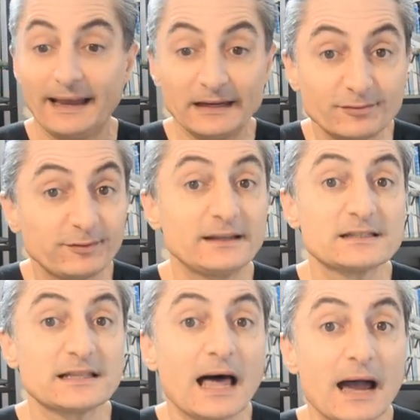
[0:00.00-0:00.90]
inflate
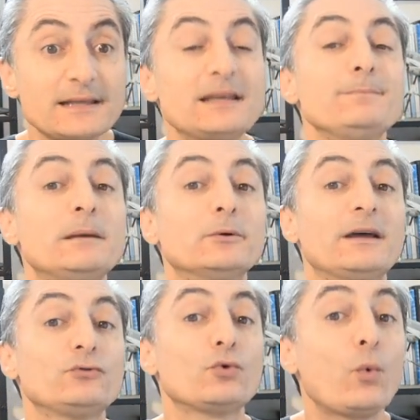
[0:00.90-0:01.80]
the slides, and people
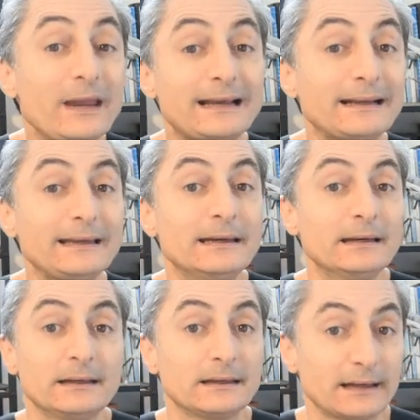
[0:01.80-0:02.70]
had to quickly
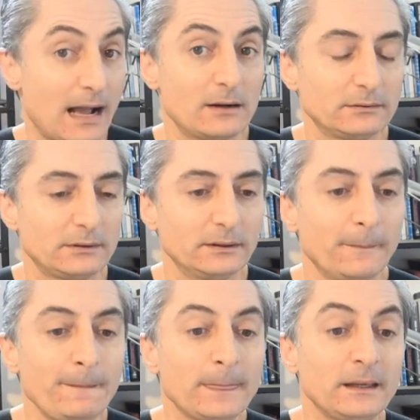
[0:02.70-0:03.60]
get out.
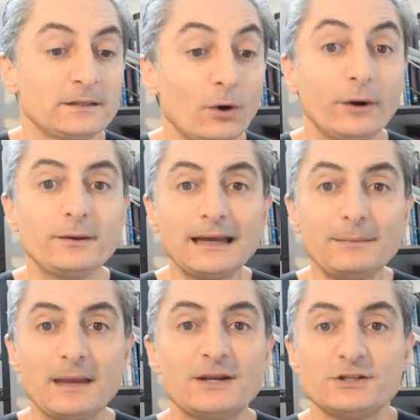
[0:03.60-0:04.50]
So you can
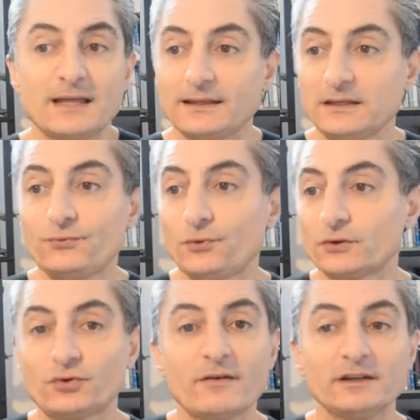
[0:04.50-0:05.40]
imagine that if you
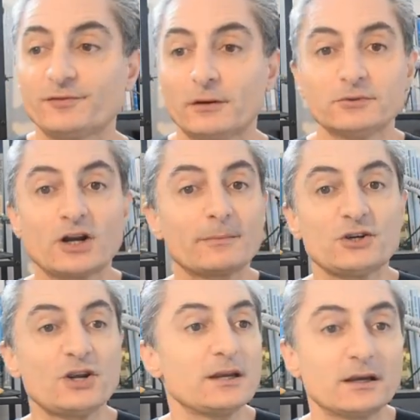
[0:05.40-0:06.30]
are traveling from Sharm el
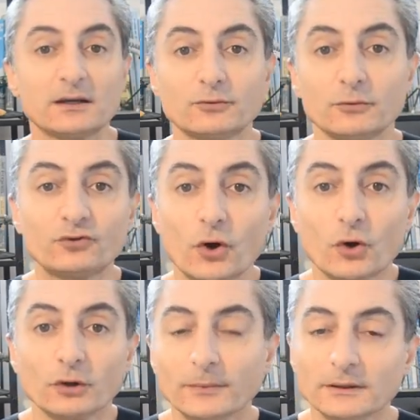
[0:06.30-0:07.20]
Sheikh to
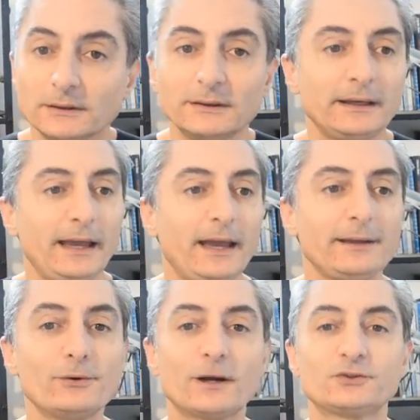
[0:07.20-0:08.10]
Stockholm,
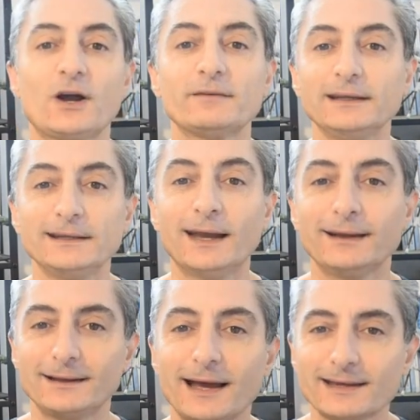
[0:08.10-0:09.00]
you are traveling
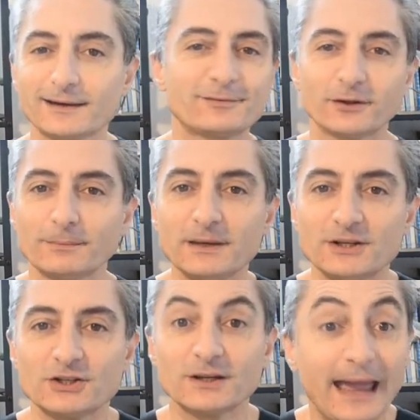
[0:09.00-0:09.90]
like from the
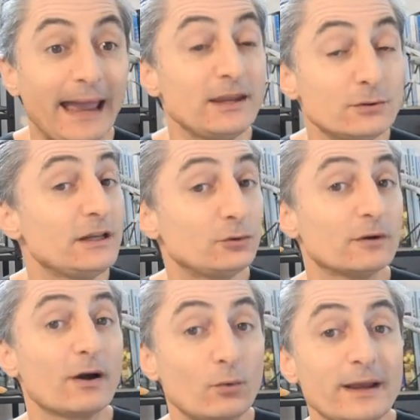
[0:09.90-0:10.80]
beach, and you need to
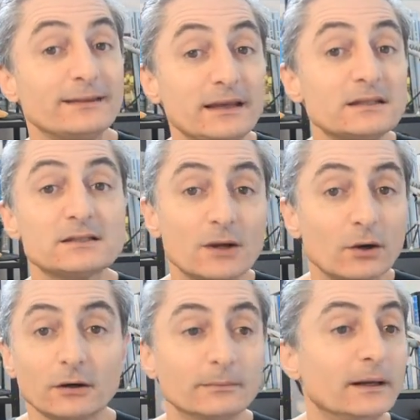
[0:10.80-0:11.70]
evacuate in
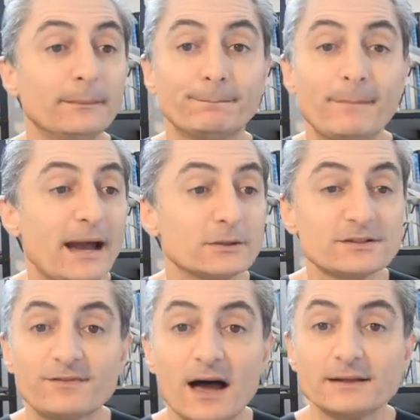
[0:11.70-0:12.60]
Stockholm,
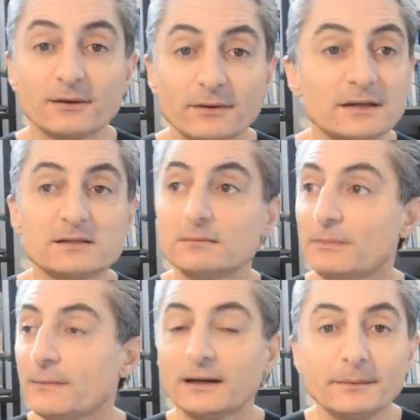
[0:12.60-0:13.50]
-5 degrees,
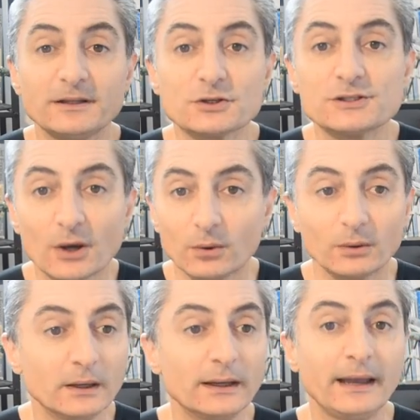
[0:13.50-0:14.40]
maybe a little bit of snow.